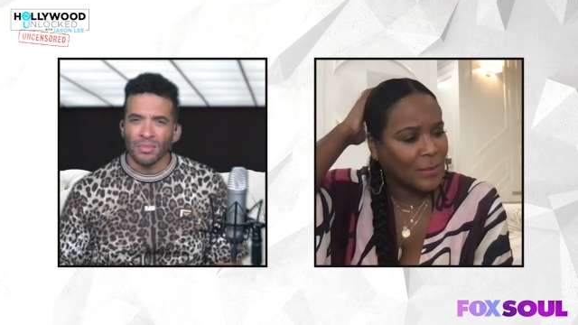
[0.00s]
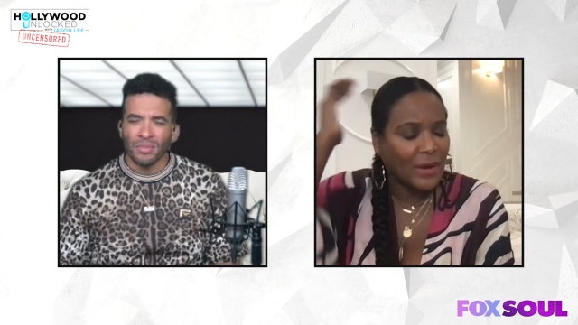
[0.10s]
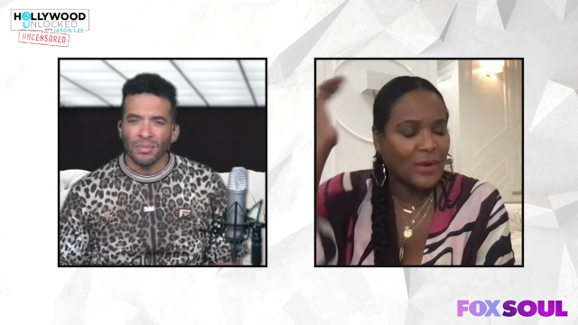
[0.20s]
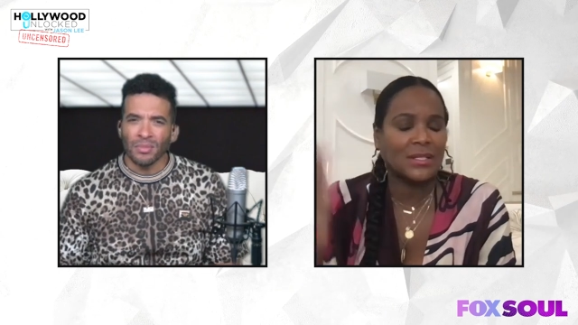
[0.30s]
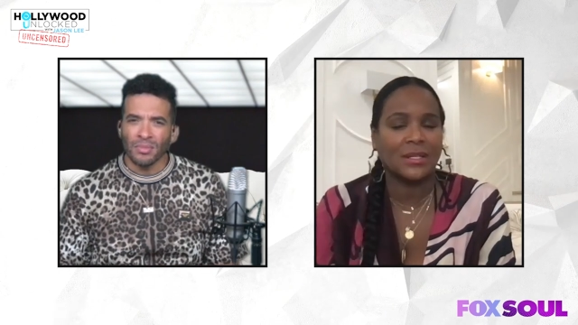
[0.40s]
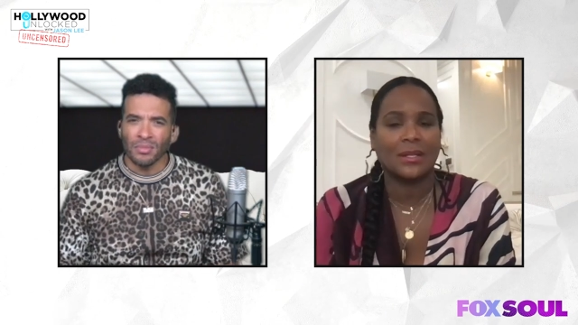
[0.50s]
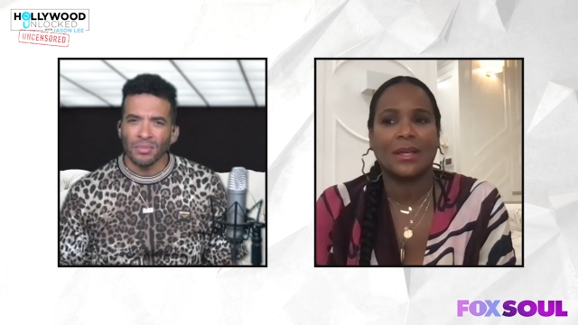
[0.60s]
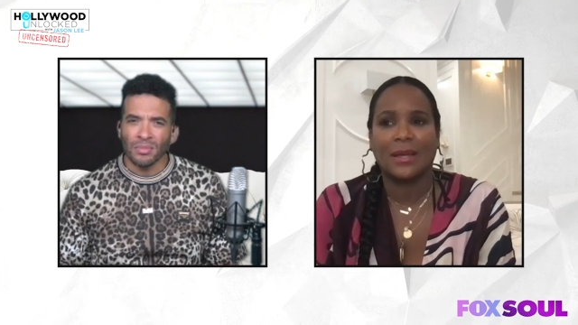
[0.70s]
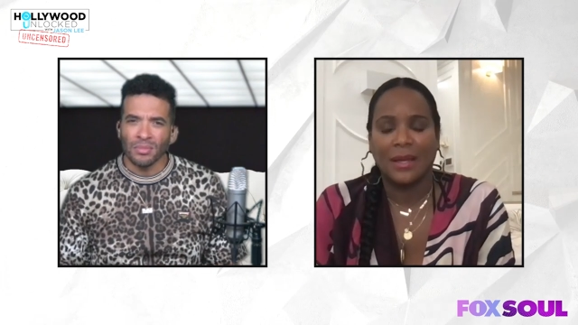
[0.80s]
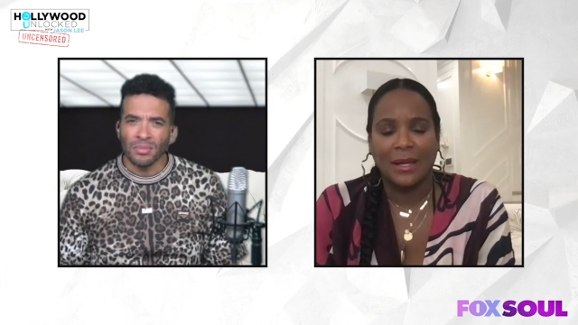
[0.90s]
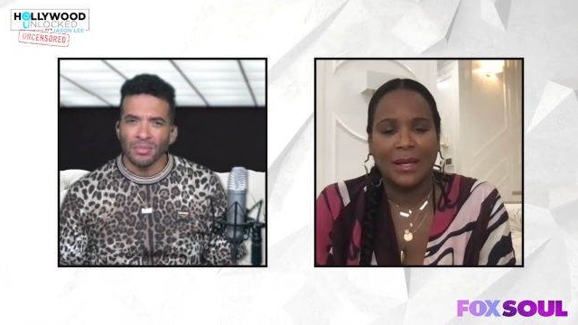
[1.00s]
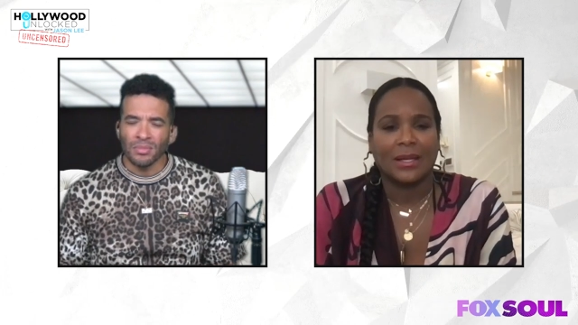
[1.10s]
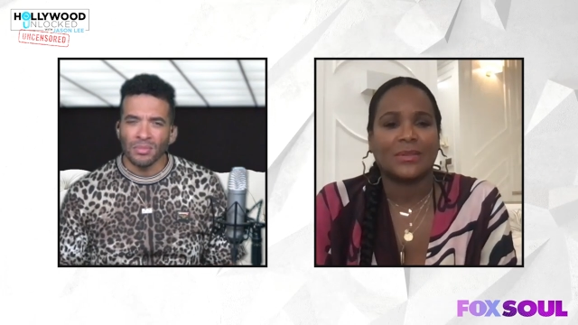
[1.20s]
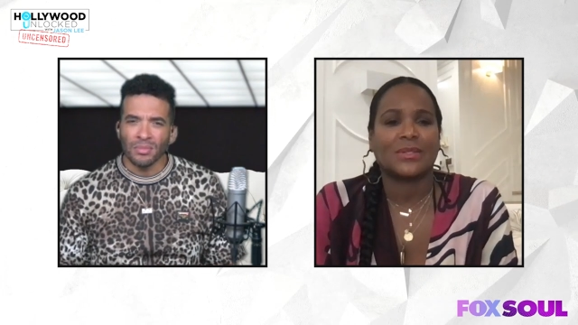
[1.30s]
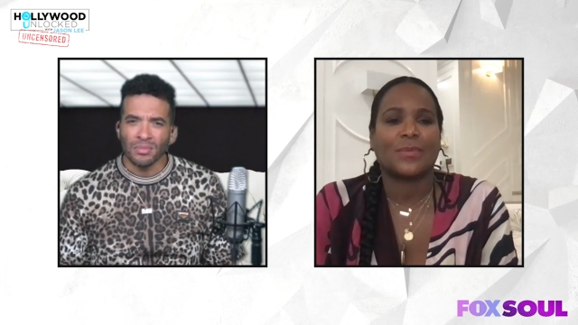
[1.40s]
Speaker 1: embarrassing.
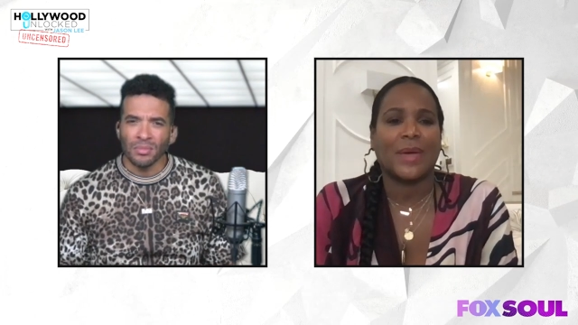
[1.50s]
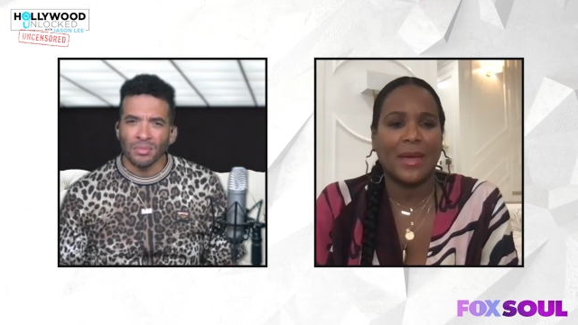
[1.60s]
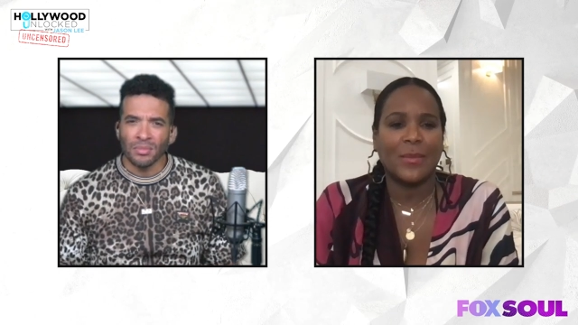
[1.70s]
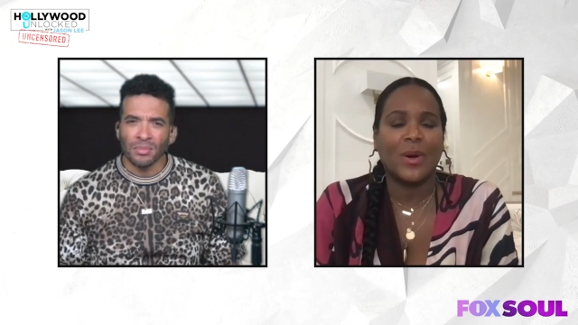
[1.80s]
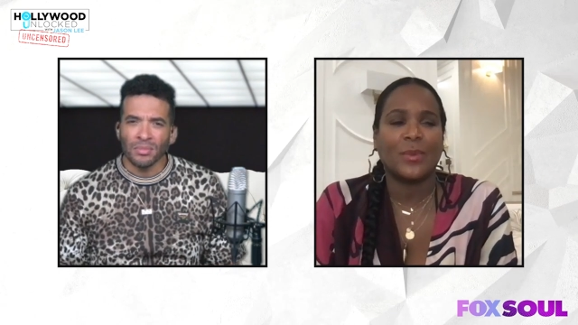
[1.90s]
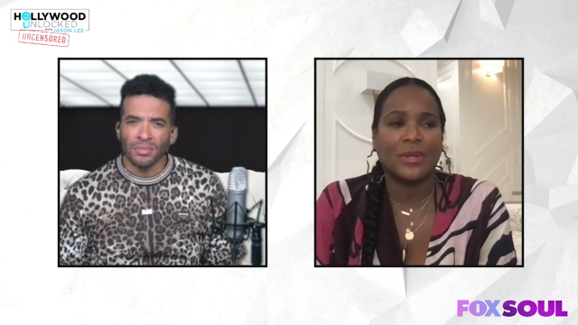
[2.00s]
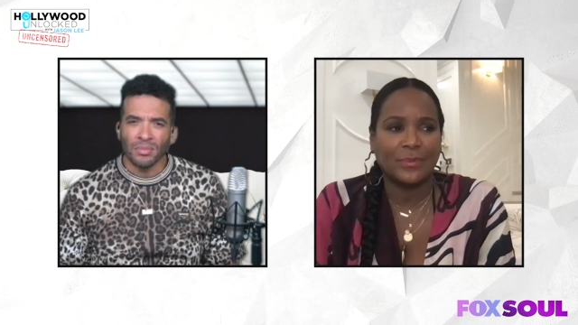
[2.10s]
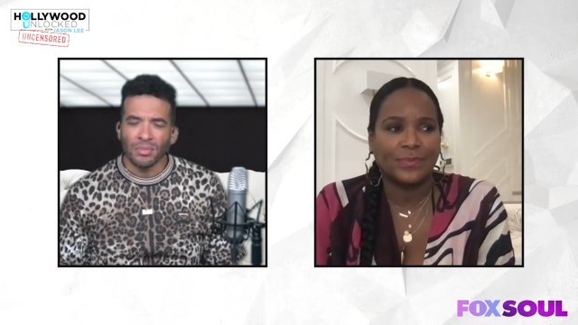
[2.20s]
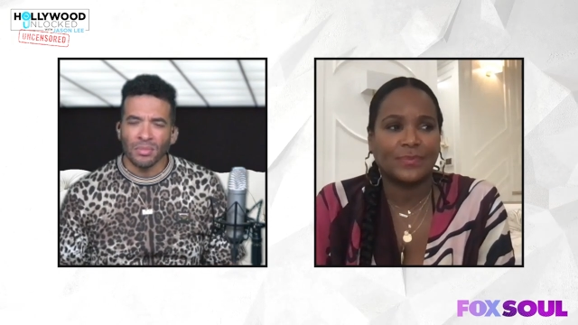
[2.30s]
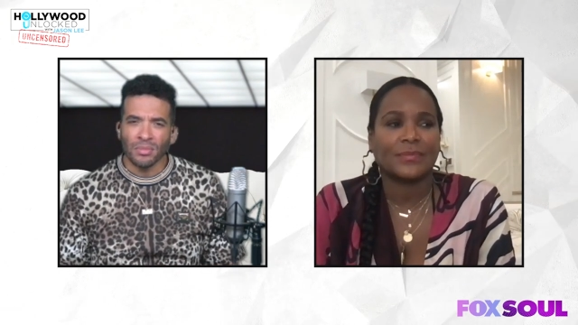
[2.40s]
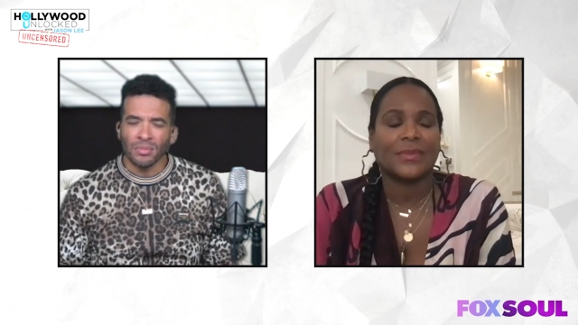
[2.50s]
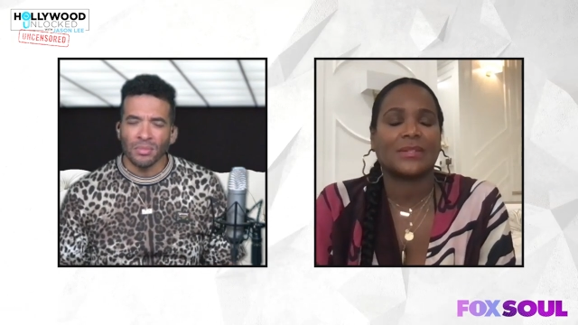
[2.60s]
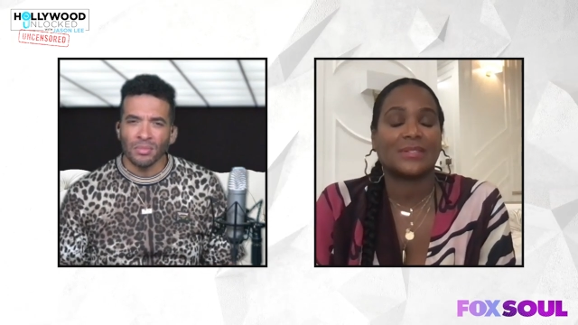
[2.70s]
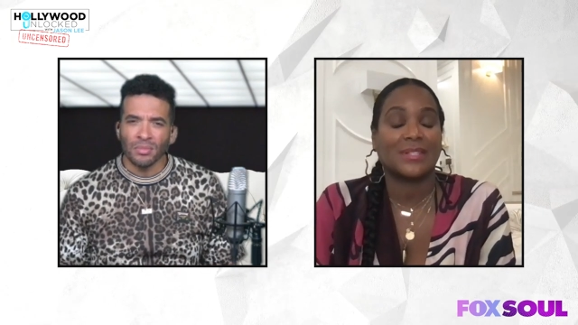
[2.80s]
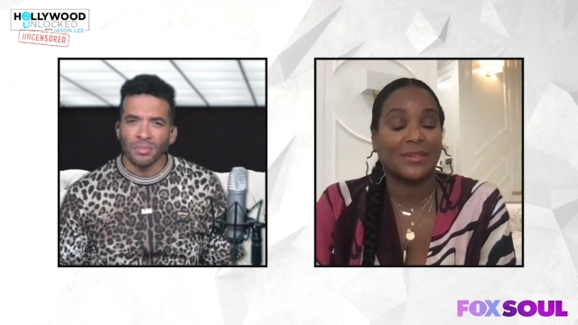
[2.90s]
It was a bad moment.
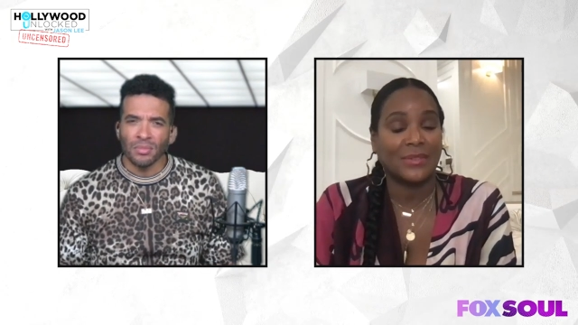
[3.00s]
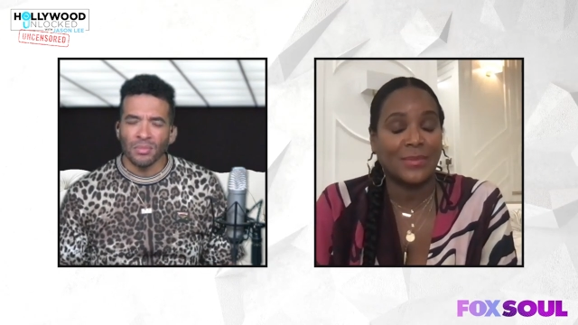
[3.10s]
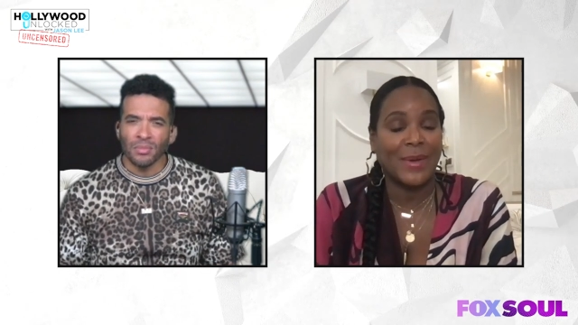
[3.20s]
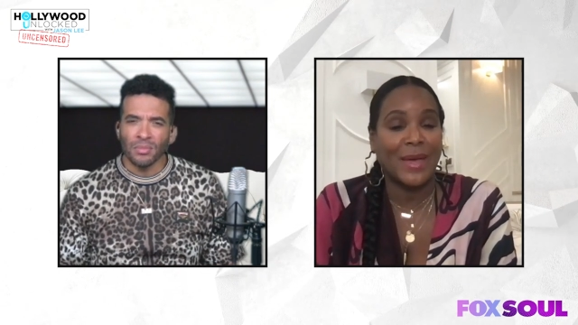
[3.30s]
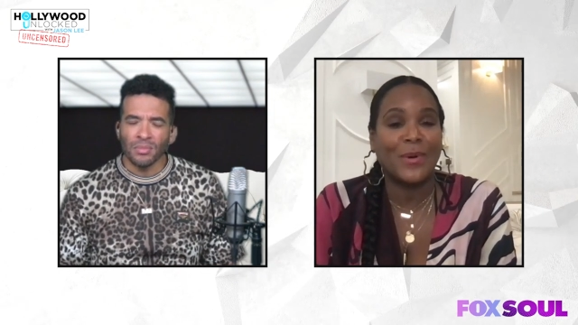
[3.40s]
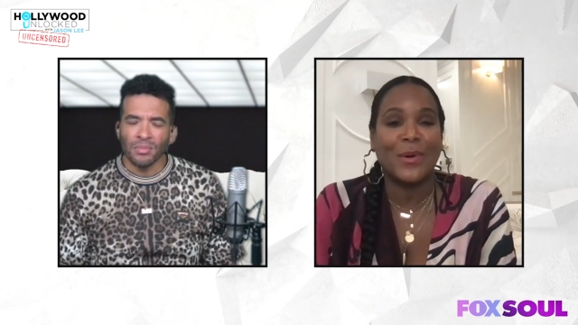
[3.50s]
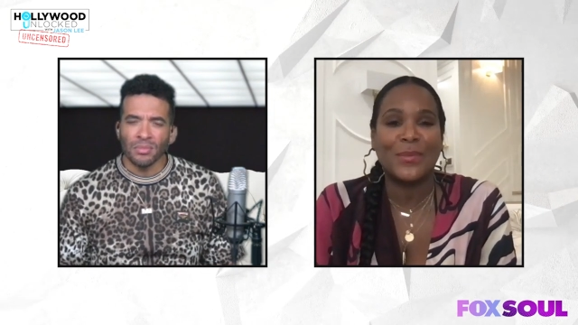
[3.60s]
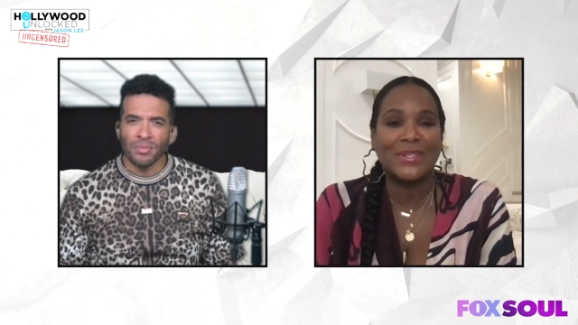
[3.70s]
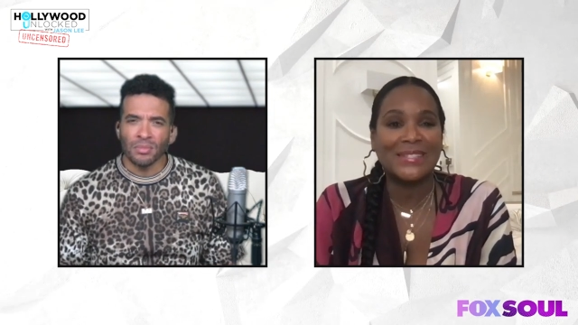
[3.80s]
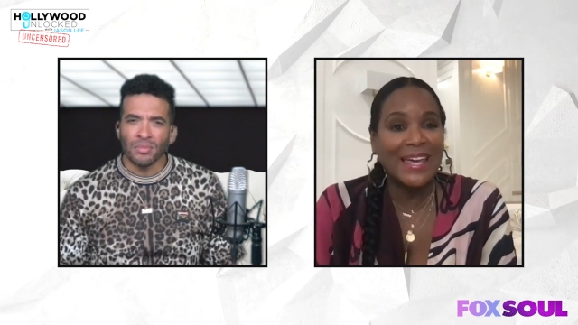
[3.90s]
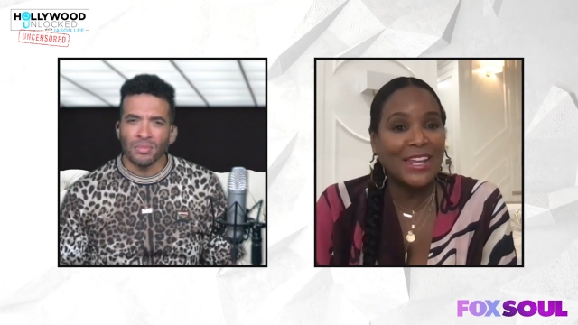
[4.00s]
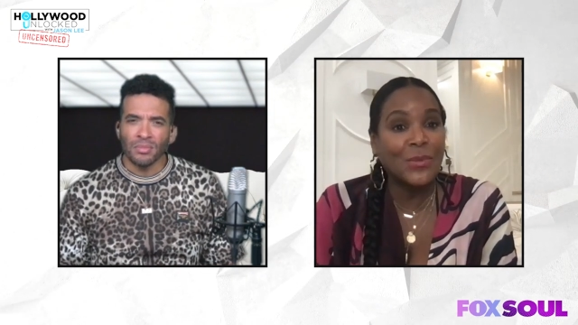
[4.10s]
It was definitely a bad moment. But see, I